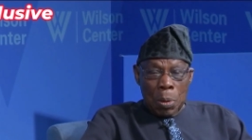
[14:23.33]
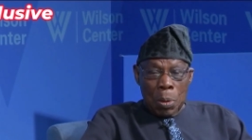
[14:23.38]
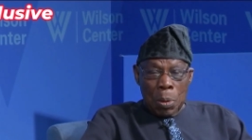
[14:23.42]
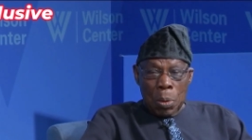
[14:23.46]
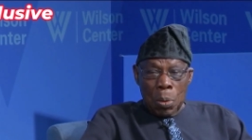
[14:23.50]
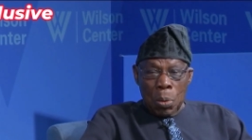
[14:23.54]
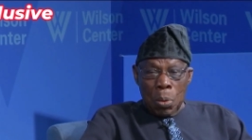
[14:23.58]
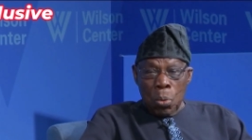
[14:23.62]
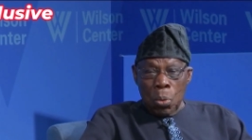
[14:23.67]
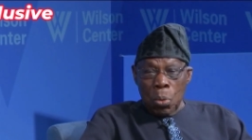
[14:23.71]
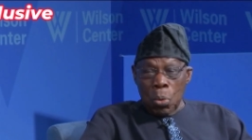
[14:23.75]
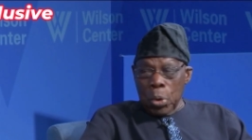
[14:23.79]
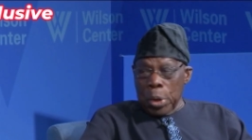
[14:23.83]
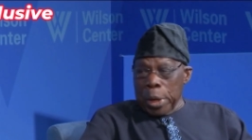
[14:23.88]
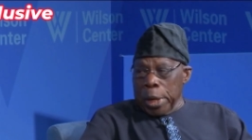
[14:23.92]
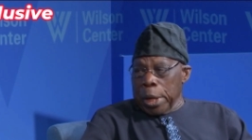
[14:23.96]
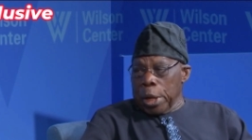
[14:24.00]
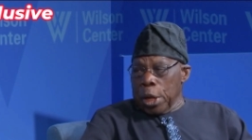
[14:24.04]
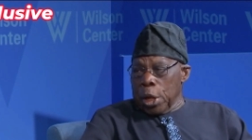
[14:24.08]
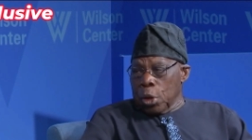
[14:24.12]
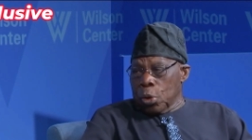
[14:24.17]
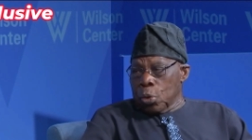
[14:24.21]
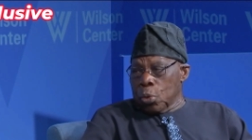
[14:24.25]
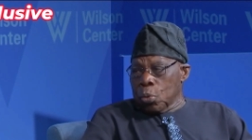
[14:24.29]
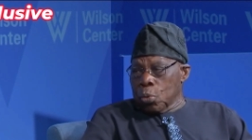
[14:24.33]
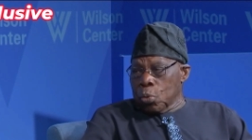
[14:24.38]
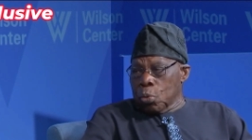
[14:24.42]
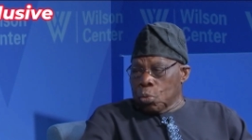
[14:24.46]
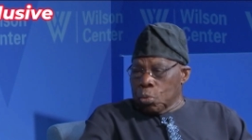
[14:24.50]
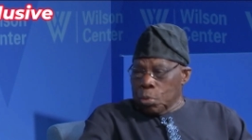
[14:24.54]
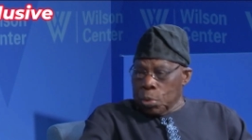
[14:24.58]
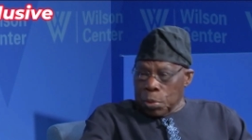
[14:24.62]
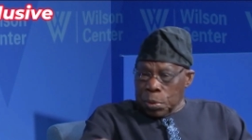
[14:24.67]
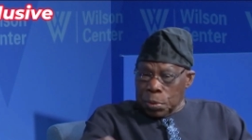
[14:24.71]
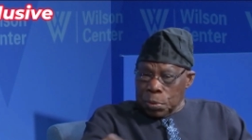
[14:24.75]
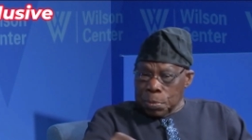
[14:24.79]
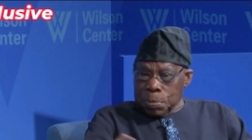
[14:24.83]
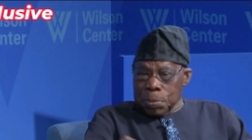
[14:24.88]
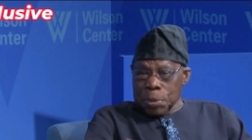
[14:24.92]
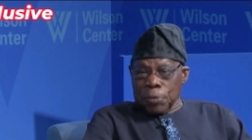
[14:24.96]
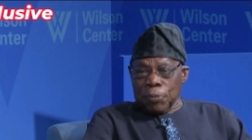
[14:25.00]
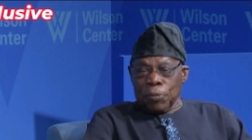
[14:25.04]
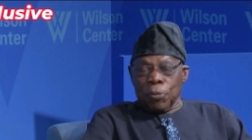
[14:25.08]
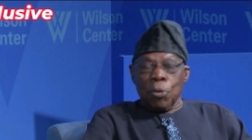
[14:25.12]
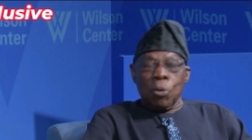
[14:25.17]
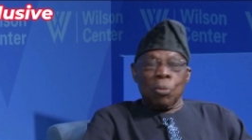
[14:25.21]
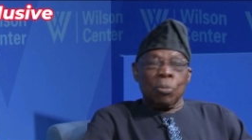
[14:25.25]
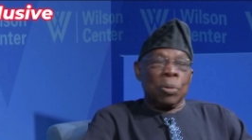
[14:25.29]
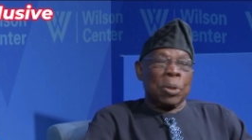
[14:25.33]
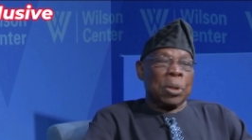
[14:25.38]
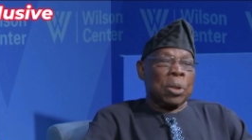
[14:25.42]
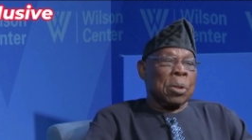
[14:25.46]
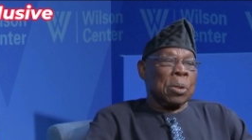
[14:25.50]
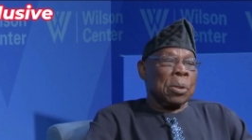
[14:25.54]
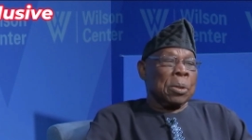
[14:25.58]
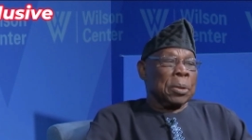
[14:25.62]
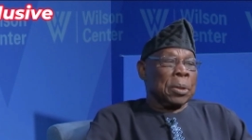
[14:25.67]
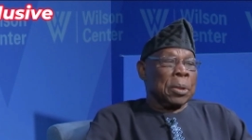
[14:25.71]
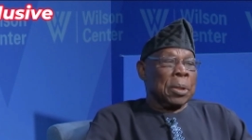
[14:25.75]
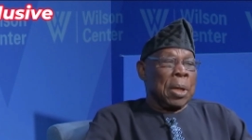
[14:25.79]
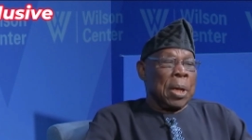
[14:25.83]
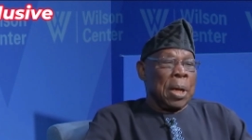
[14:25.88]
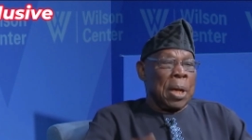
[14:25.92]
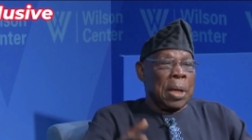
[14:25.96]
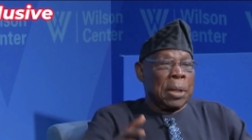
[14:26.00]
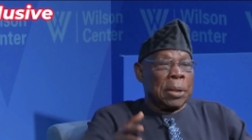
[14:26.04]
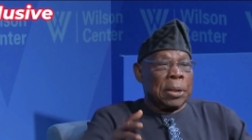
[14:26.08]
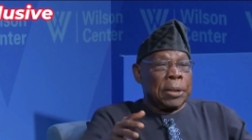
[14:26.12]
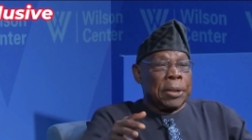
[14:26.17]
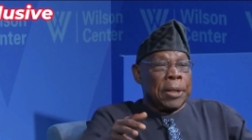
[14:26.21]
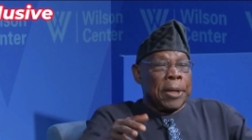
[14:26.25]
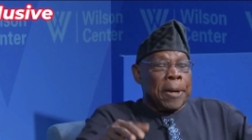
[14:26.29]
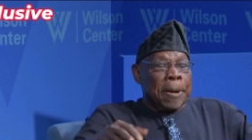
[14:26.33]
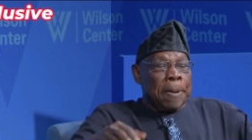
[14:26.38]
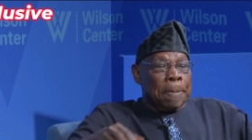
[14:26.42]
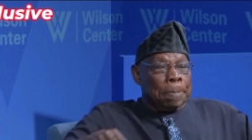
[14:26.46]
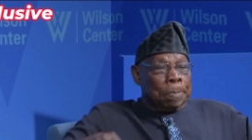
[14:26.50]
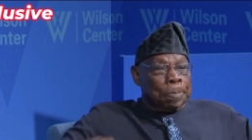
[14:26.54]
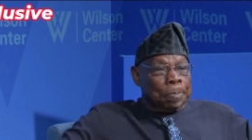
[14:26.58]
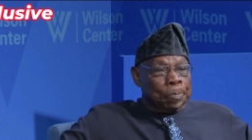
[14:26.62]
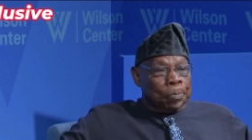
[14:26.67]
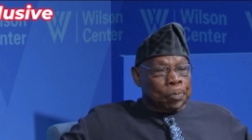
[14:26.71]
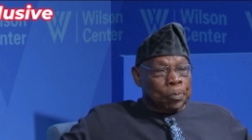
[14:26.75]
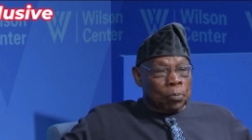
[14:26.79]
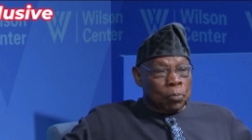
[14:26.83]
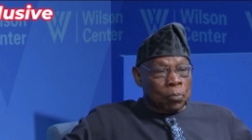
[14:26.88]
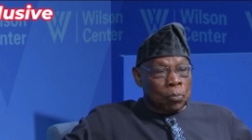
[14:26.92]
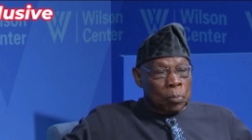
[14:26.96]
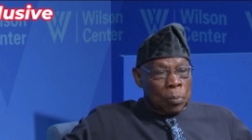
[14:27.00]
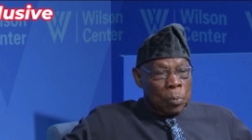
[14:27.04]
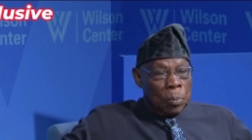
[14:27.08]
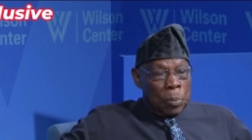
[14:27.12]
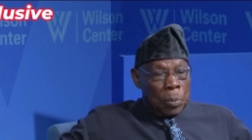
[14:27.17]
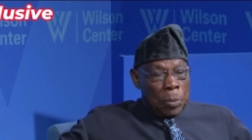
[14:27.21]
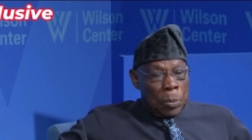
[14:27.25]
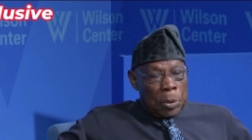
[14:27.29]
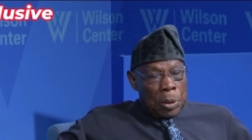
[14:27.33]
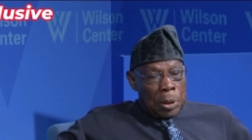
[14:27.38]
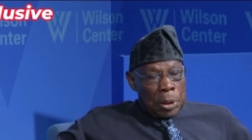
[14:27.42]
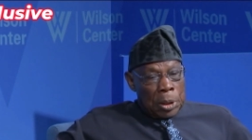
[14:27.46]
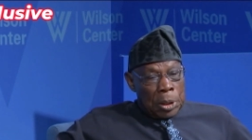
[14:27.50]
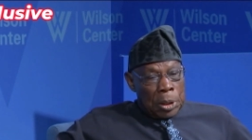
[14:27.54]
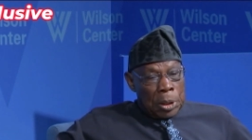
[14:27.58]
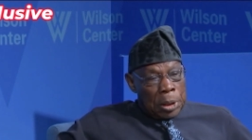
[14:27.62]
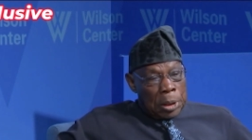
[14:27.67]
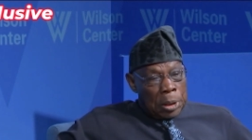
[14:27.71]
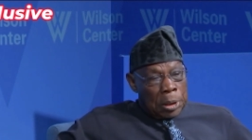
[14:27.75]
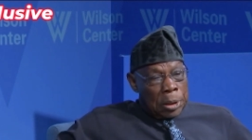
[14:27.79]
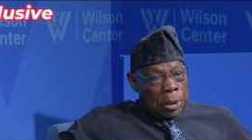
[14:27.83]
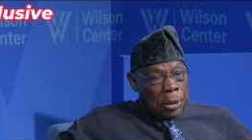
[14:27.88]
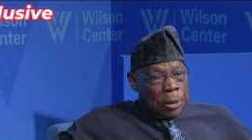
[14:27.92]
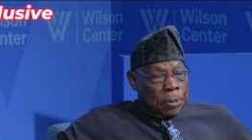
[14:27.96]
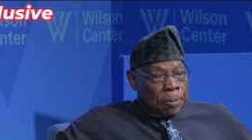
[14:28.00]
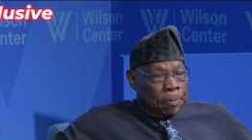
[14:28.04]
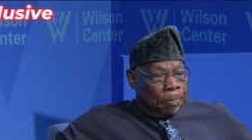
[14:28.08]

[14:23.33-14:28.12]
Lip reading: OAU before we got. And in